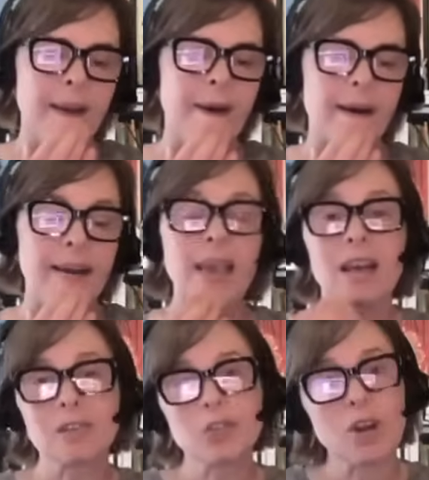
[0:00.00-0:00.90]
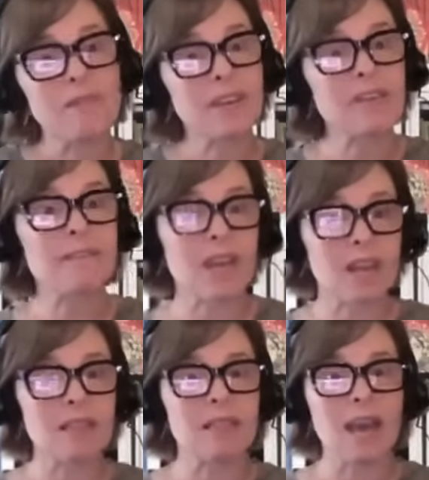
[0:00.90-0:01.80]
a catastrophic
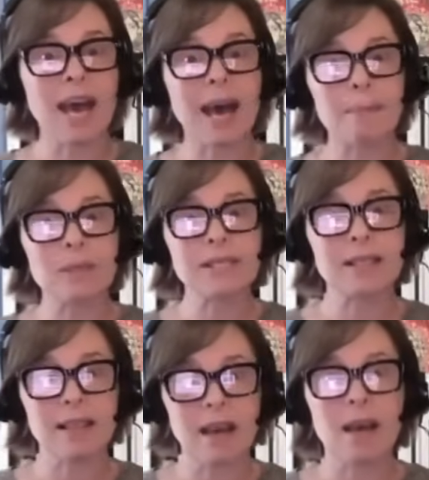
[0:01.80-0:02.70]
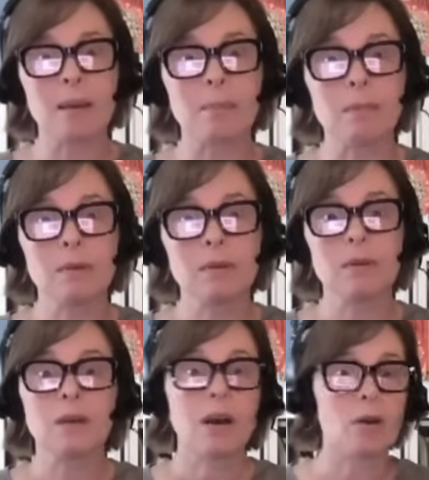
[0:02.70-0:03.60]
event that happened to them
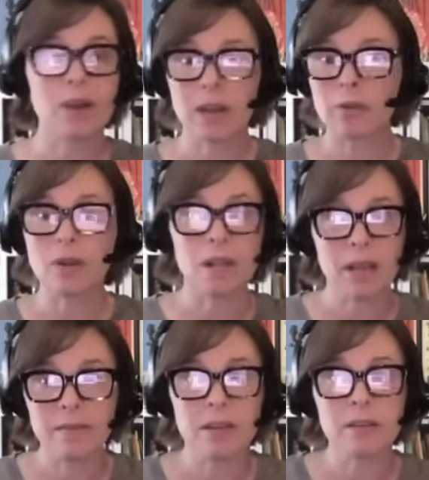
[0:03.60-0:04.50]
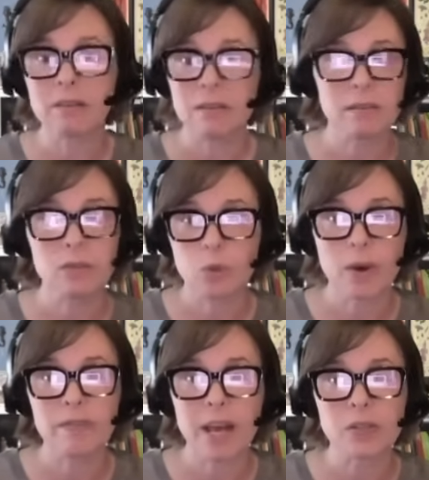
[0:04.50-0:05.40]
around 11,
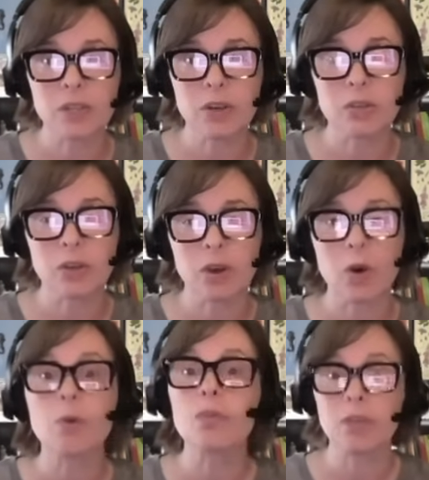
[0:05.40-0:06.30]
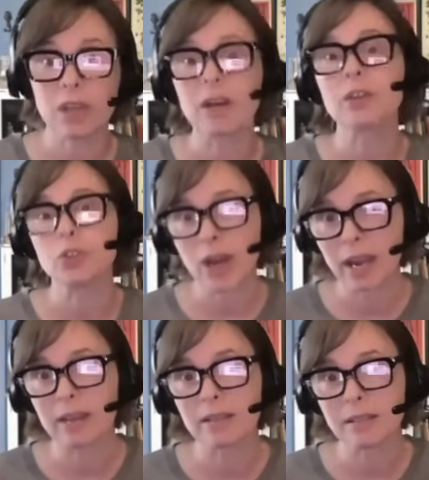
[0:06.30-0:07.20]
12,000 years ago, the Younger
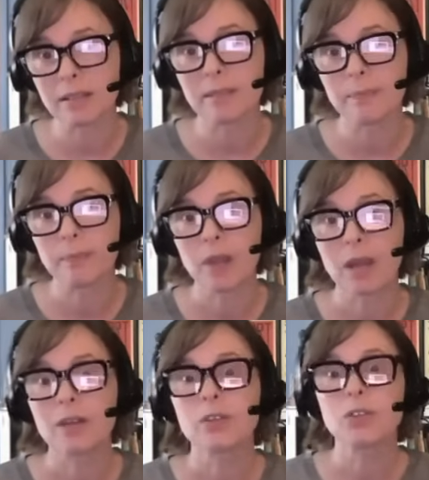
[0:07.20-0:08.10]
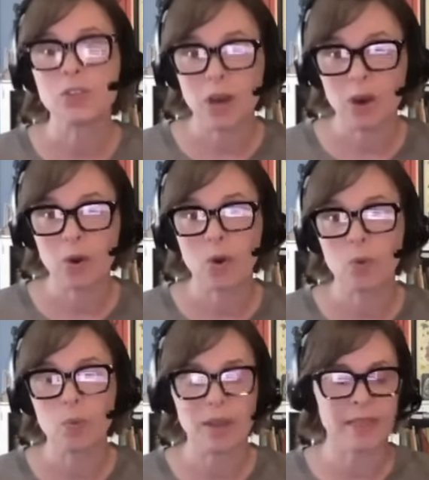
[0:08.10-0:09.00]
Dryas? Mm-hmm.
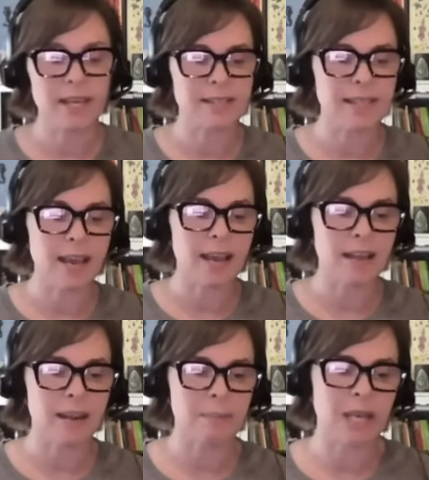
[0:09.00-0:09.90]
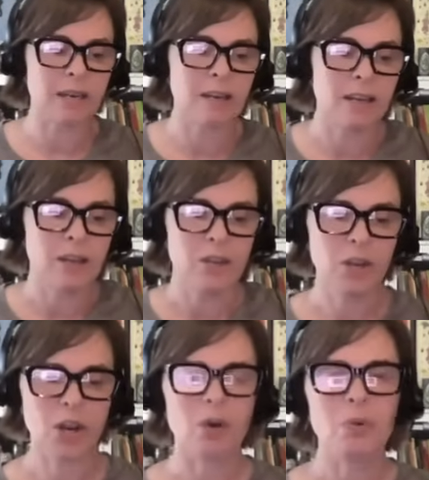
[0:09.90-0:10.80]
So, with that said, I mean,
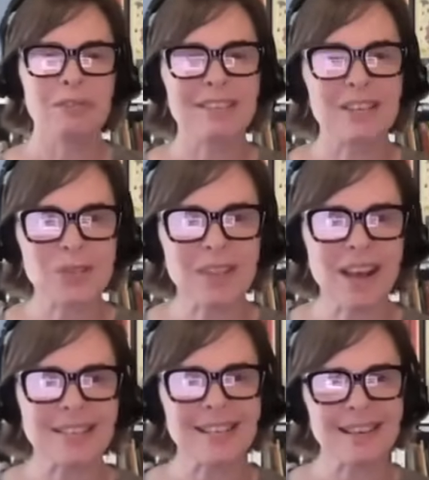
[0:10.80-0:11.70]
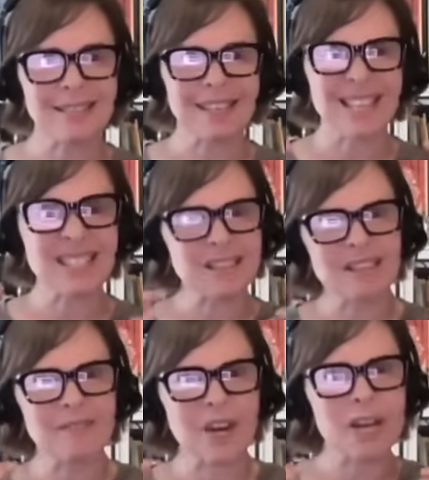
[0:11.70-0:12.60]
you know, there's a lot to that's
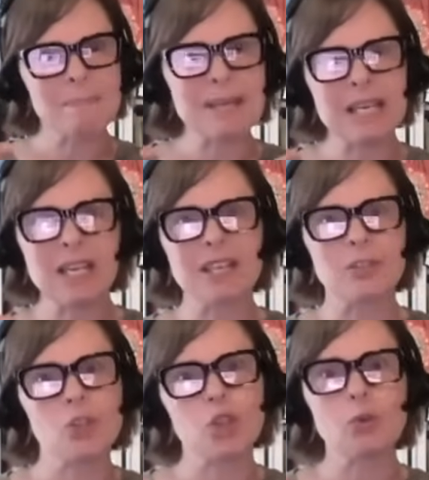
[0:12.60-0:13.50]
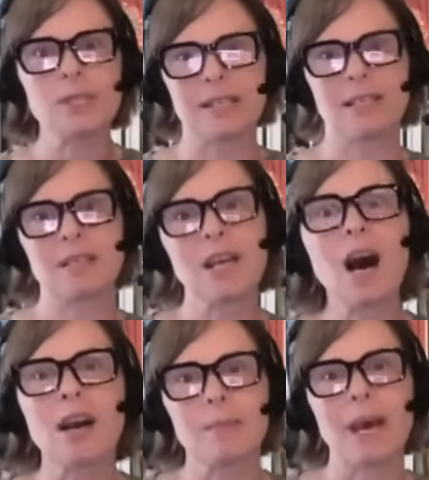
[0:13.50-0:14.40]
very meaty and juicy to
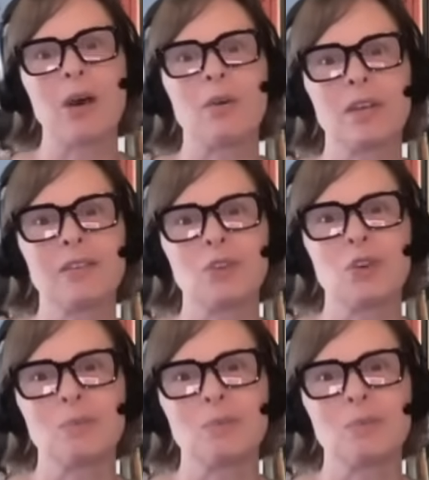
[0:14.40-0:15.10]
talk about in terms